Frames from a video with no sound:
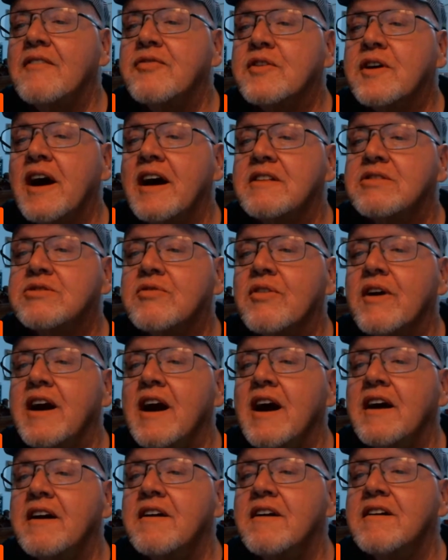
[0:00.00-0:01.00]
Ralph got
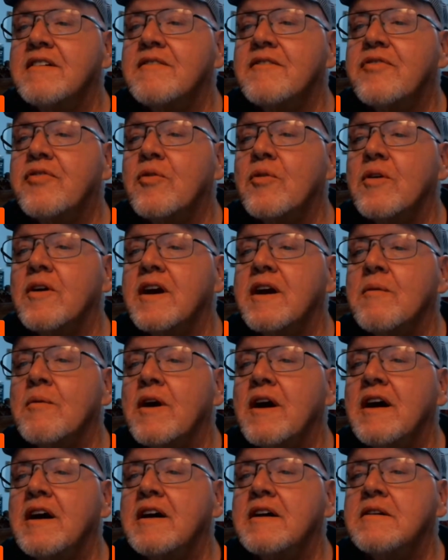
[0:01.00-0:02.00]

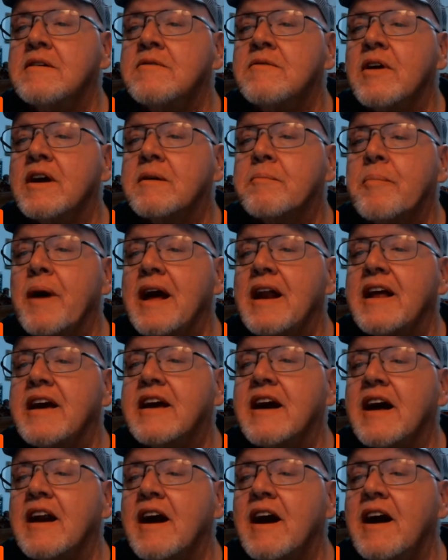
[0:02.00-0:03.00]
341. Rick
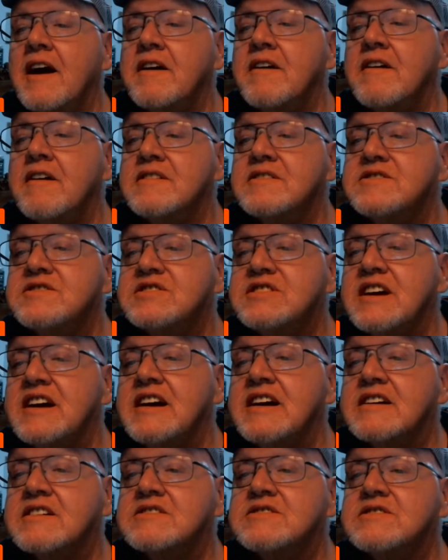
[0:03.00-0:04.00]
Bailey got
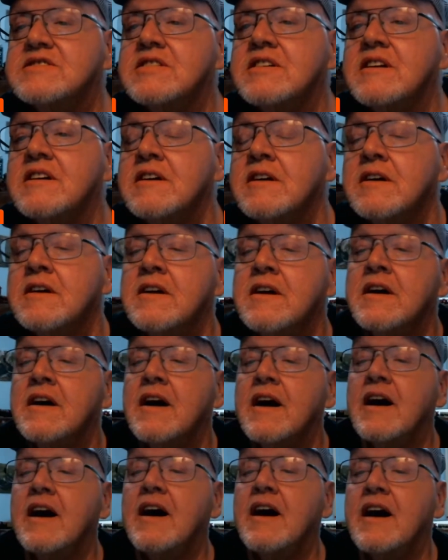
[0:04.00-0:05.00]
106.
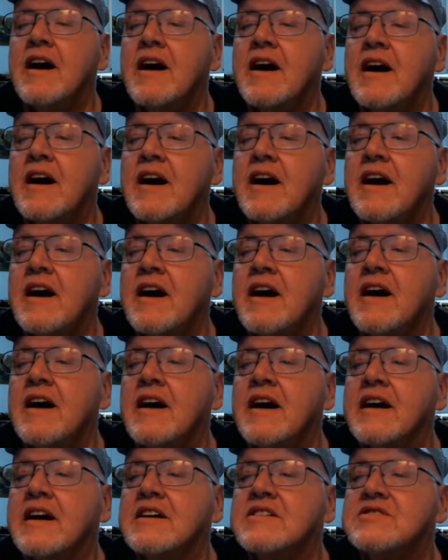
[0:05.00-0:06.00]
I
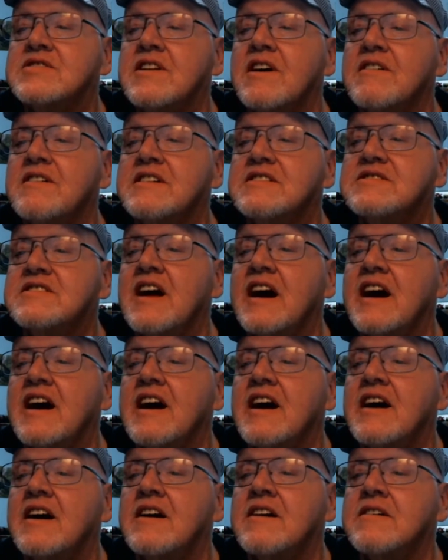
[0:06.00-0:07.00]
gotta slow this
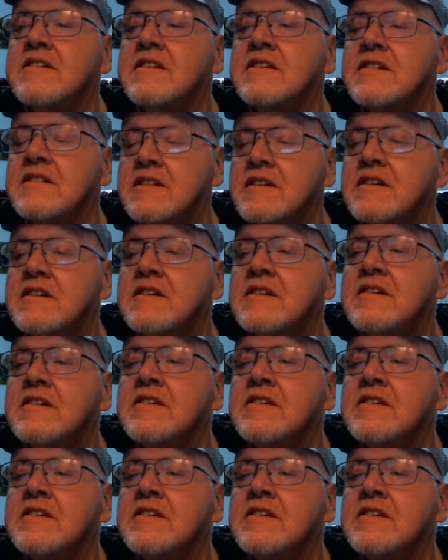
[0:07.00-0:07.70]
down.